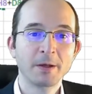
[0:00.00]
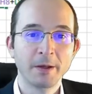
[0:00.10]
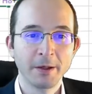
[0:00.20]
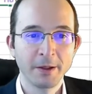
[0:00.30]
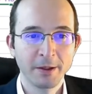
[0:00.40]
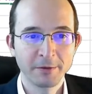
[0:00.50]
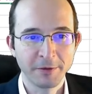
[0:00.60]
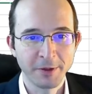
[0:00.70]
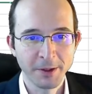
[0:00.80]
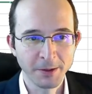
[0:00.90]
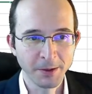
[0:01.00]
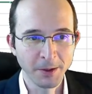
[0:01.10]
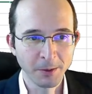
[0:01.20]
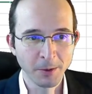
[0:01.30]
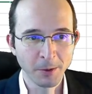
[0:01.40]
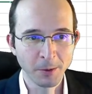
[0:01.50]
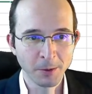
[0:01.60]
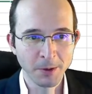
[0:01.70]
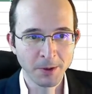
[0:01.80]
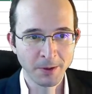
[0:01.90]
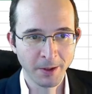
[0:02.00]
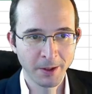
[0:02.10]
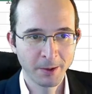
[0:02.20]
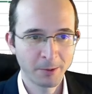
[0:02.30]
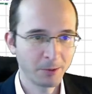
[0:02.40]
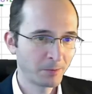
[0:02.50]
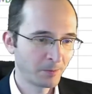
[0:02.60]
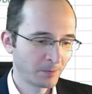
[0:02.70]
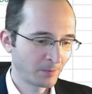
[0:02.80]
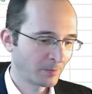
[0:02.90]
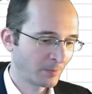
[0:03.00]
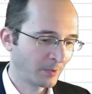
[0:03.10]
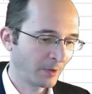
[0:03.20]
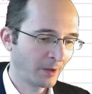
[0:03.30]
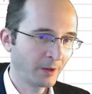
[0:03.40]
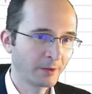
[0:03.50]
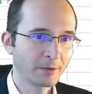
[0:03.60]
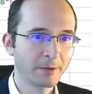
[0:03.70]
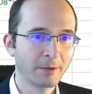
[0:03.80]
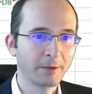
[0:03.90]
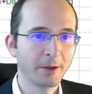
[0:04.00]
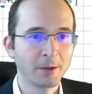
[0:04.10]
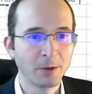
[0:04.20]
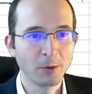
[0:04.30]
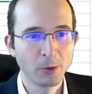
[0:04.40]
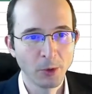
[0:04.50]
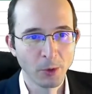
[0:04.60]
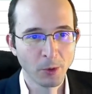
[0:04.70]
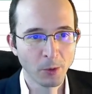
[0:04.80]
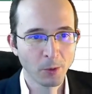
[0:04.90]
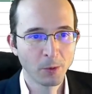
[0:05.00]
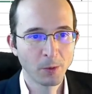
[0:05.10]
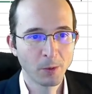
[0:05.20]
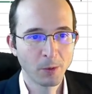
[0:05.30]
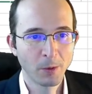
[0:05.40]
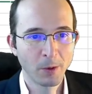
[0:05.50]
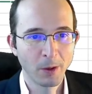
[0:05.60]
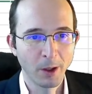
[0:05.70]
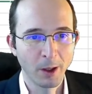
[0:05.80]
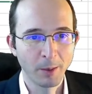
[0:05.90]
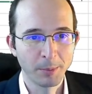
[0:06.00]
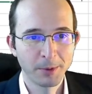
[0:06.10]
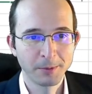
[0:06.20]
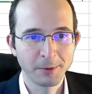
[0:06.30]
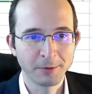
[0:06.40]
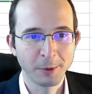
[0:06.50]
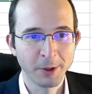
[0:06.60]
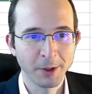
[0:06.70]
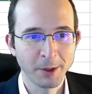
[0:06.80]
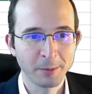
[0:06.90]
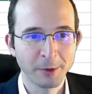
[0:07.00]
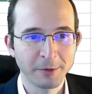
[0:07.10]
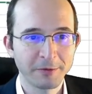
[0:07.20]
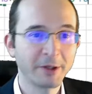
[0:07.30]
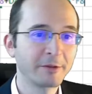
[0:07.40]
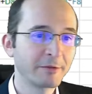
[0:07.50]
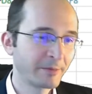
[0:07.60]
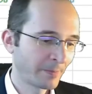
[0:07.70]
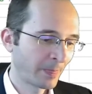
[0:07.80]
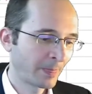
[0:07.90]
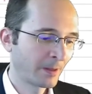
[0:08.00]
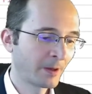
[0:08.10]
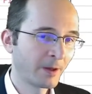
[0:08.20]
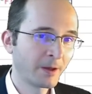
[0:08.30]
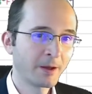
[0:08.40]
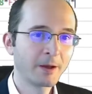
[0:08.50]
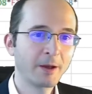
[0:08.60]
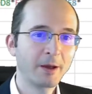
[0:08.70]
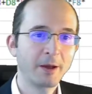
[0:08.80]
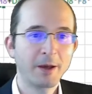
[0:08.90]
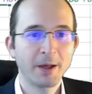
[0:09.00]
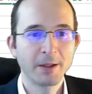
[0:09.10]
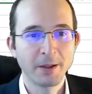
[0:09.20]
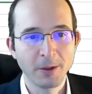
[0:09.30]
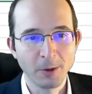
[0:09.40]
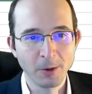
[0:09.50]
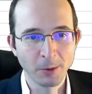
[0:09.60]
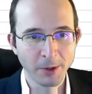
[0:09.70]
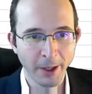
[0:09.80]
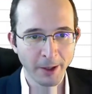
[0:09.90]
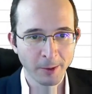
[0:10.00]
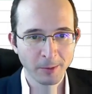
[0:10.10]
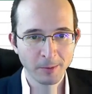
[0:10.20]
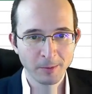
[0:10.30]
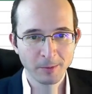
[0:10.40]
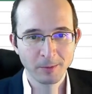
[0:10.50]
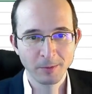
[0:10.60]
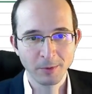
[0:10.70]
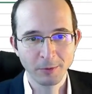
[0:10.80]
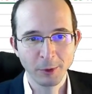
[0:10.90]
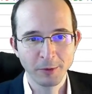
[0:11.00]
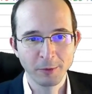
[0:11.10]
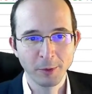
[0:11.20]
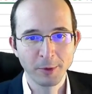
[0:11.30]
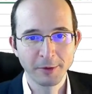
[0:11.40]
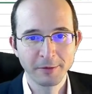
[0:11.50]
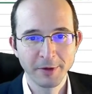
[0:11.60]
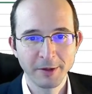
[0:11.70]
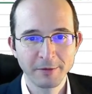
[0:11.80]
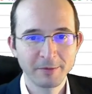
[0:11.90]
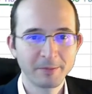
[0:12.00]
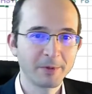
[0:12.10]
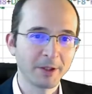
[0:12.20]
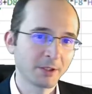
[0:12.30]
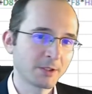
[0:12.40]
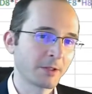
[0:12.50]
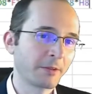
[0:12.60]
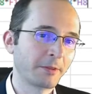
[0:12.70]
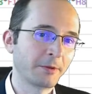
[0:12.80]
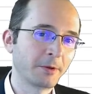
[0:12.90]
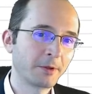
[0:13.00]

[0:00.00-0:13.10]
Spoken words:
And finally, you go down, and then you go up to 49.5, and then you go down to 44.5. That's the third.